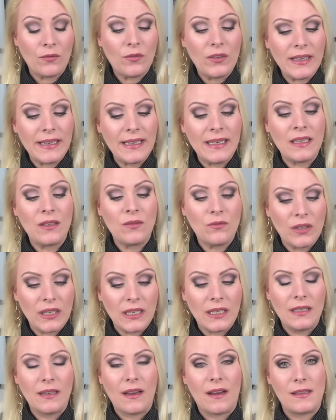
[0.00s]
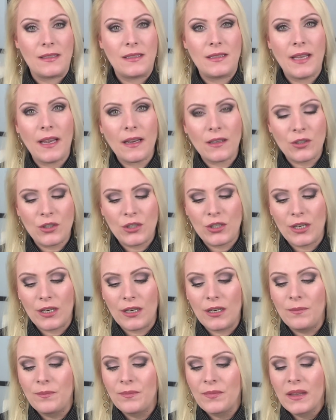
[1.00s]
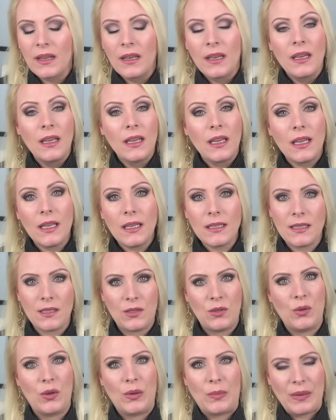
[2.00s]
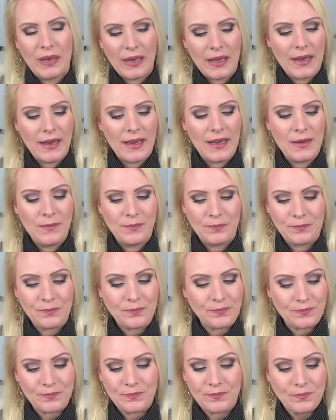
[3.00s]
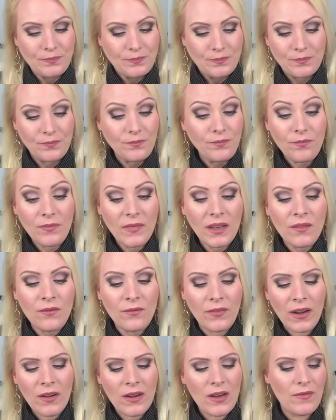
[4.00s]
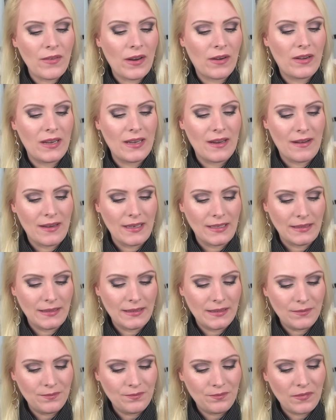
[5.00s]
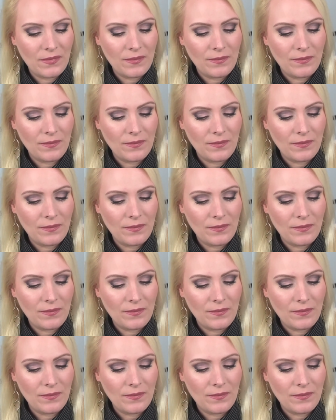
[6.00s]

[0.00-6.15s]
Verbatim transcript: Really really nice texture, easy to apply, very very nice.